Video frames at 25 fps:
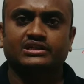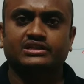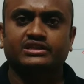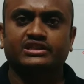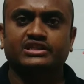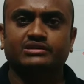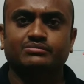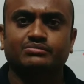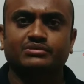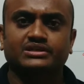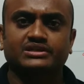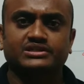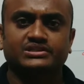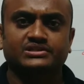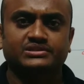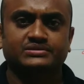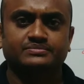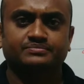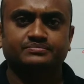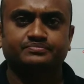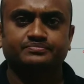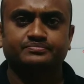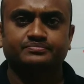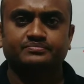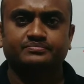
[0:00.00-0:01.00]
that
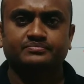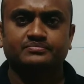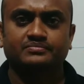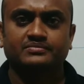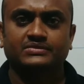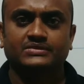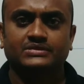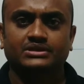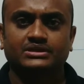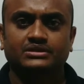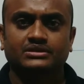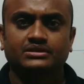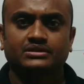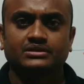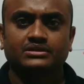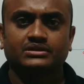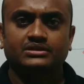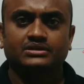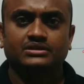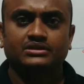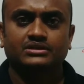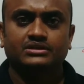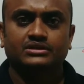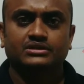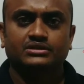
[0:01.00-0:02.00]
place.
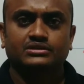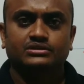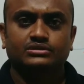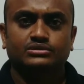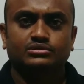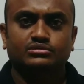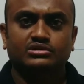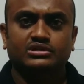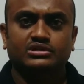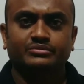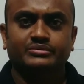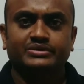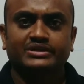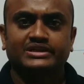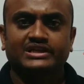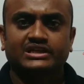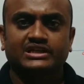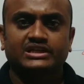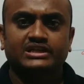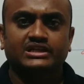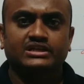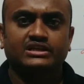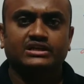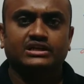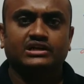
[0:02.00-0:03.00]
So
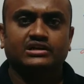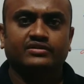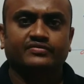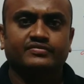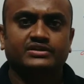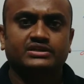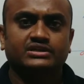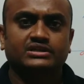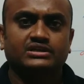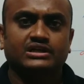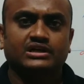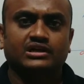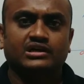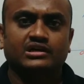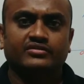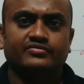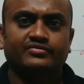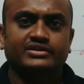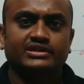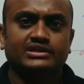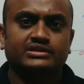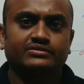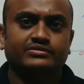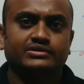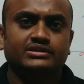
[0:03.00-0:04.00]
immediately after
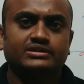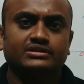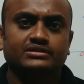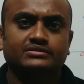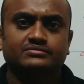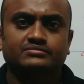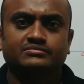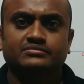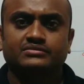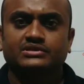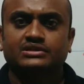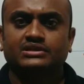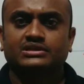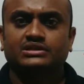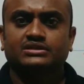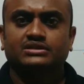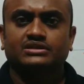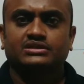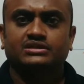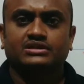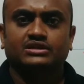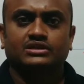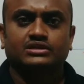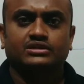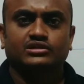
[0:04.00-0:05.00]
half an hour,
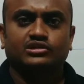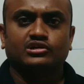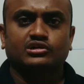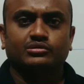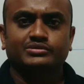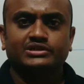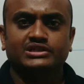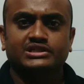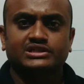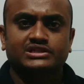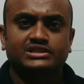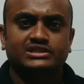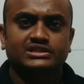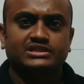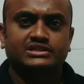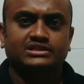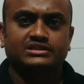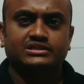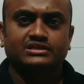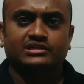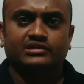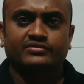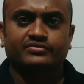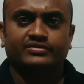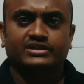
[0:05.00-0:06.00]

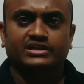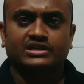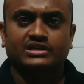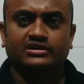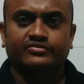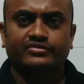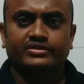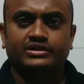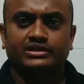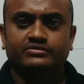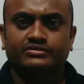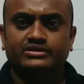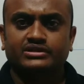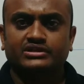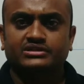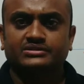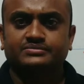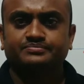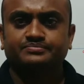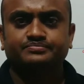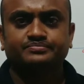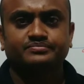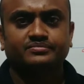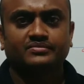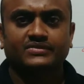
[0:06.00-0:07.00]
obviously after half an
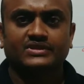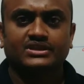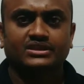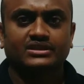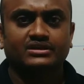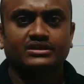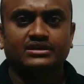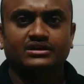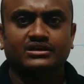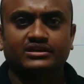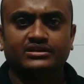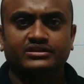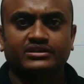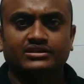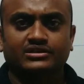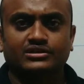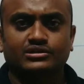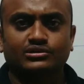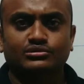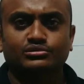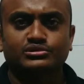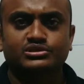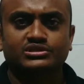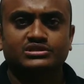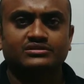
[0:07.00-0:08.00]
hour, the
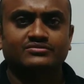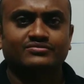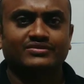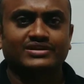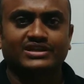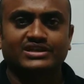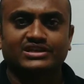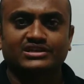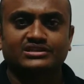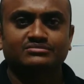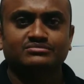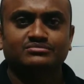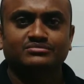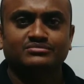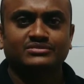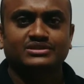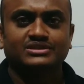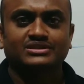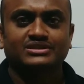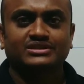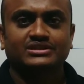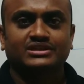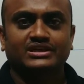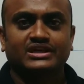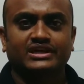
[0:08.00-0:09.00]
clues team will come,
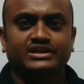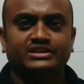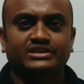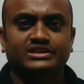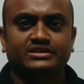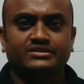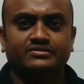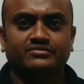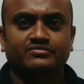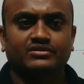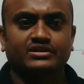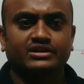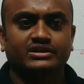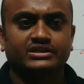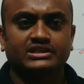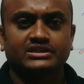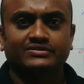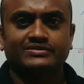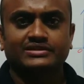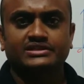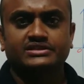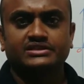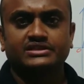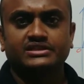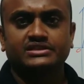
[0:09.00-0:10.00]
and then what
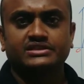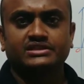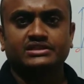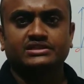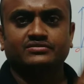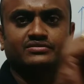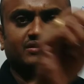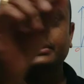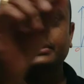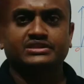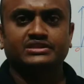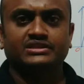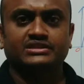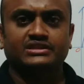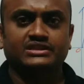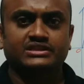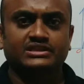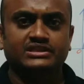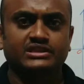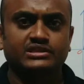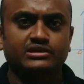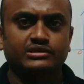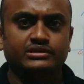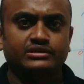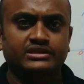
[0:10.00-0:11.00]
they will see is everything.
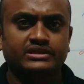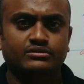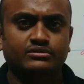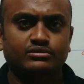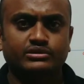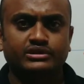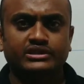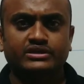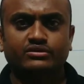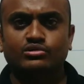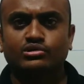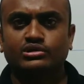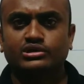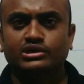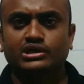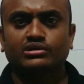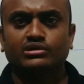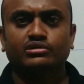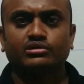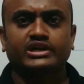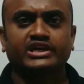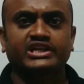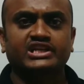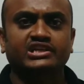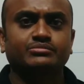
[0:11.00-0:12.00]
They won't
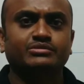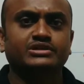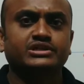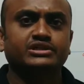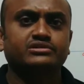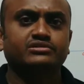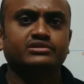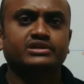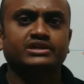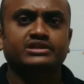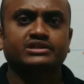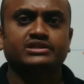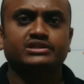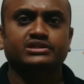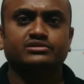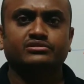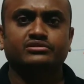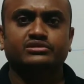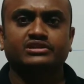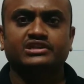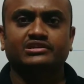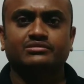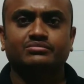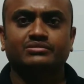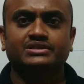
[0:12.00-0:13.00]
allow anybody to enter
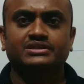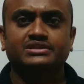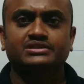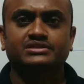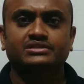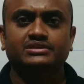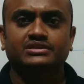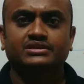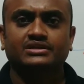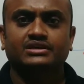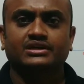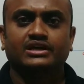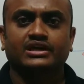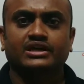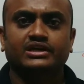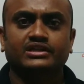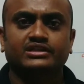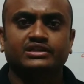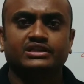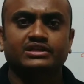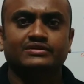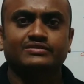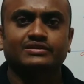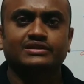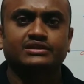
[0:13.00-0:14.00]
into that place,
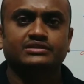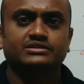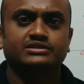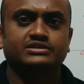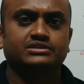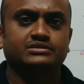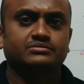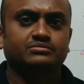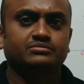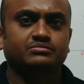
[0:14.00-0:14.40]
and they will